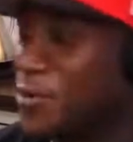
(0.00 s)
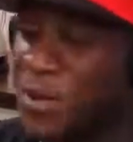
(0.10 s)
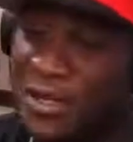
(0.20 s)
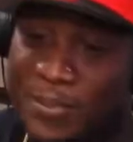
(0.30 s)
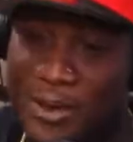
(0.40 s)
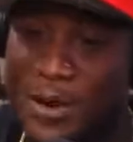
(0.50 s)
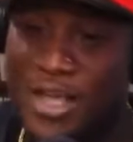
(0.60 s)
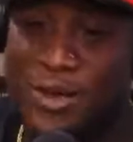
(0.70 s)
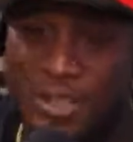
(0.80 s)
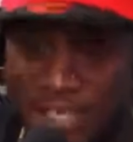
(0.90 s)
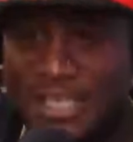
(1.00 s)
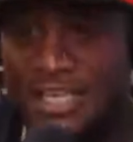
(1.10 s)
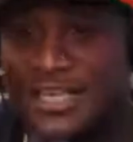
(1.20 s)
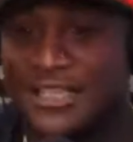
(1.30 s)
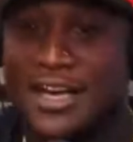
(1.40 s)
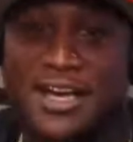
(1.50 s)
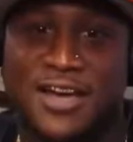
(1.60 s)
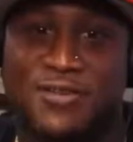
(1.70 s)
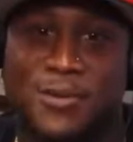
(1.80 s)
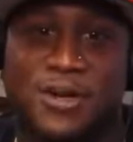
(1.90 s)
want to be around your kids.
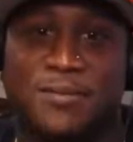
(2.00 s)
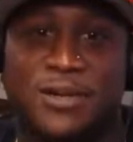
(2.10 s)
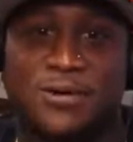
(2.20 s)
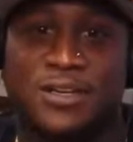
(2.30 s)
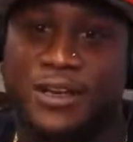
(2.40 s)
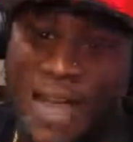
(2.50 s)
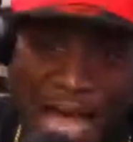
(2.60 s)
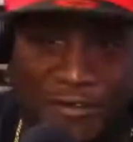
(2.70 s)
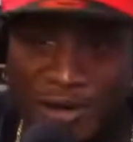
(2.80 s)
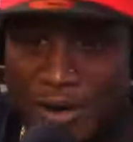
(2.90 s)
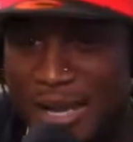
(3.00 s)
If you want to be your life. You don't have